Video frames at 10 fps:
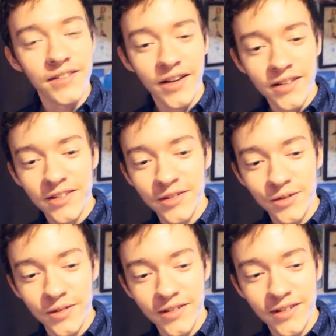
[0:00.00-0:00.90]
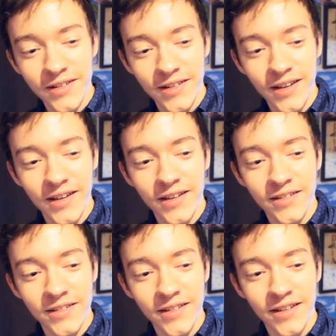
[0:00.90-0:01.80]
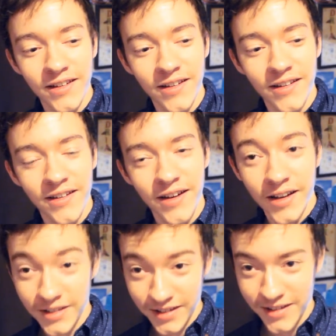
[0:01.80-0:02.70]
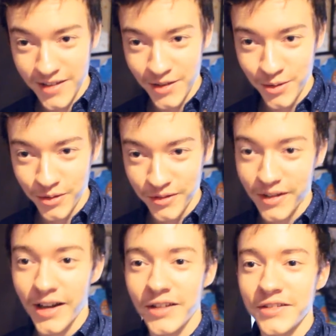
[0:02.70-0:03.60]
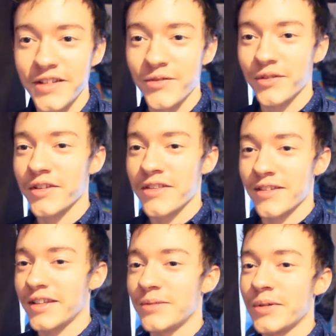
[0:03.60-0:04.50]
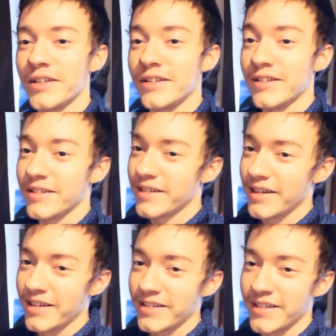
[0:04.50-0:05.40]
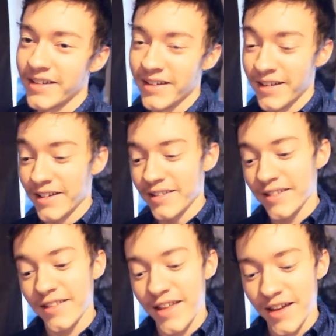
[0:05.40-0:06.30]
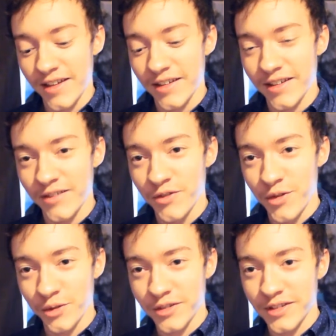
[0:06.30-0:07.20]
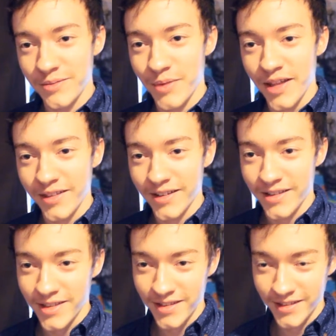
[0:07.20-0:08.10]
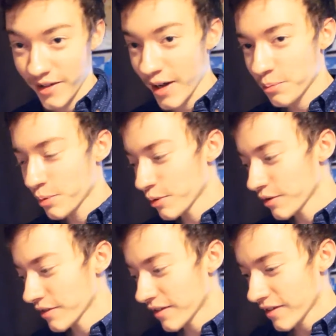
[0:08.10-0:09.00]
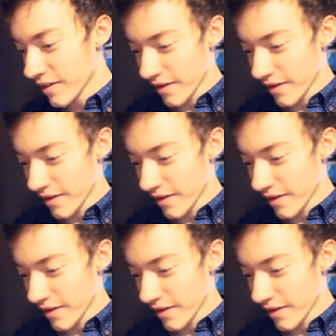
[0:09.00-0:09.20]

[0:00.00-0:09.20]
not to do it, and I didn't listen to her. I never listen to anybody, and it resulted in bad things. I poured,